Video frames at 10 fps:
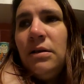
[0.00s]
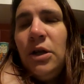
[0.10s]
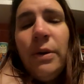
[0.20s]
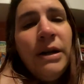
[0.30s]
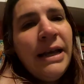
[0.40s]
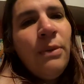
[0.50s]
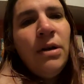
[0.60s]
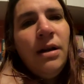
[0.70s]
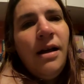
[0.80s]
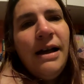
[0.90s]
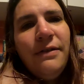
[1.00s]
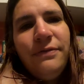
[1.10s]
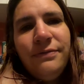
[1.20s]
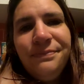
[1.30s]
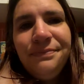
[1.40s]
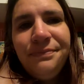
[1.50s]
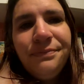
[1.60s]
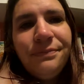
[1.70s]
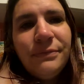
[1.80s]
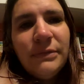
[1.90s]
You only get one life,
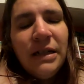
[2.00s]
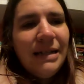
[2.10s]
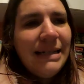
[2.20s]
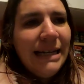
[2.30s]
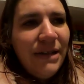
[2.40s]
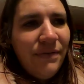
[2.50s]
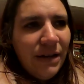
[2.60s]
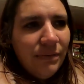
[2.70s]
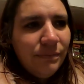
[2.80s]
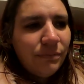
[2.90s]
and I say live it.